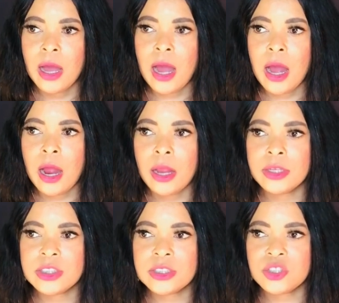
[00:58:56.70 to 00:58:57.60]
are
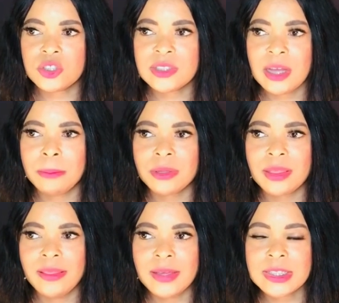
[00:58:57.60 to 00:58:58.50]
decisions
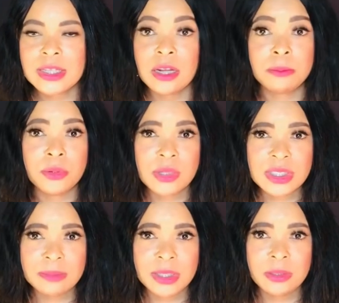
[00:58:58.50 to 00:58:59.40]
about things that are
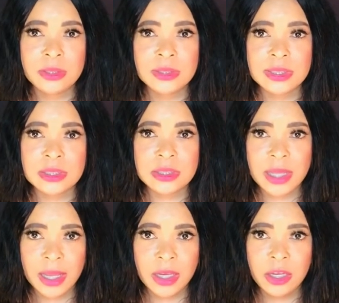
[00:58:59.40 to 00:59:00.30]
possibly going to
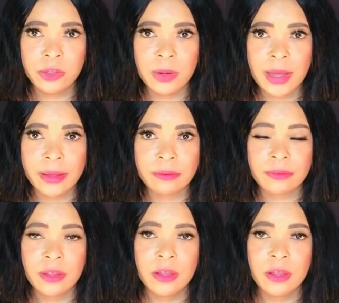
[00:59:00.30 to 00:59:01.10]
stay in your life